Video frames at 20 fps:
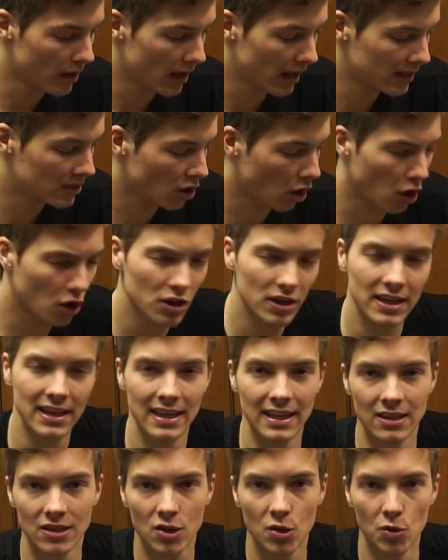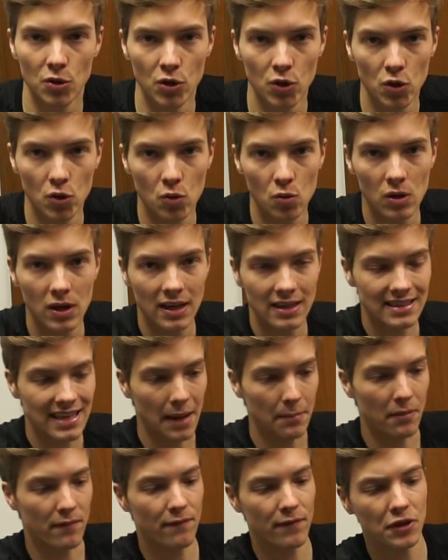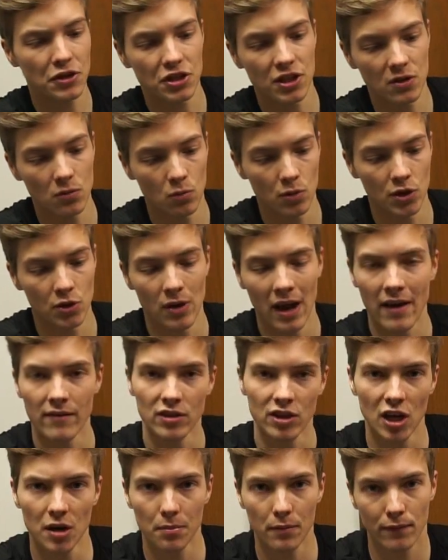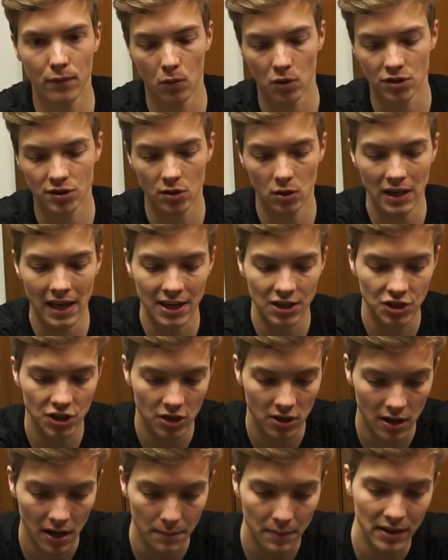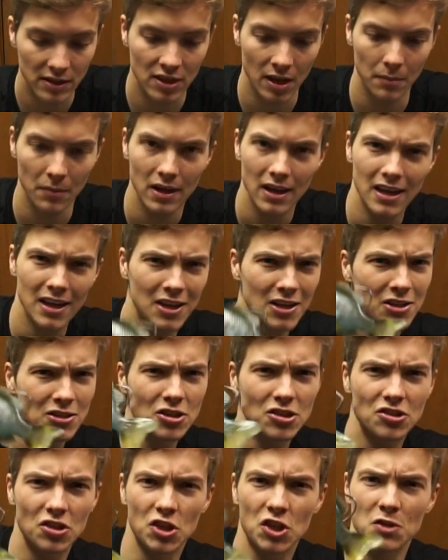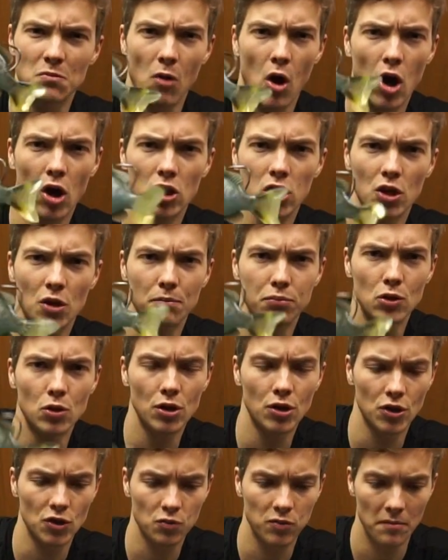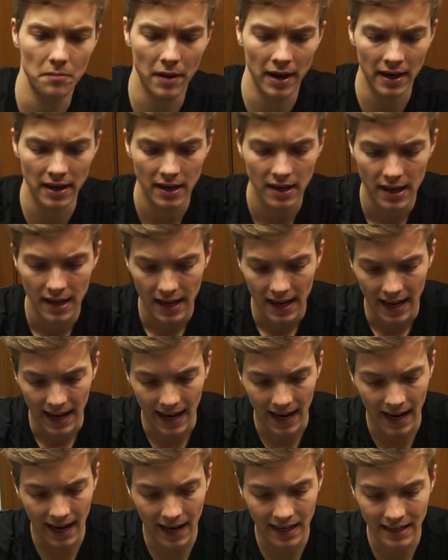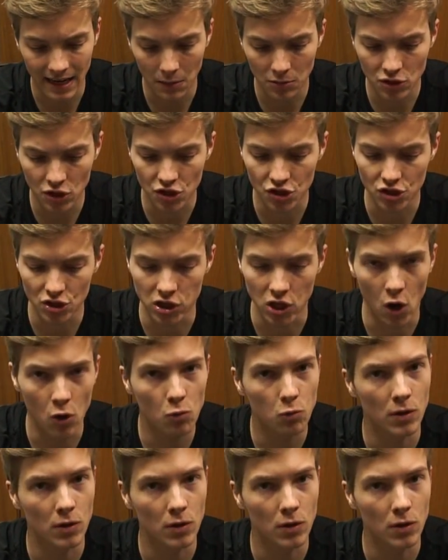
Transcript: it's hard to get into a new type of fishing when you haven't done it before. So last year I picked up just a small little bluegill swimbait, and I was just slow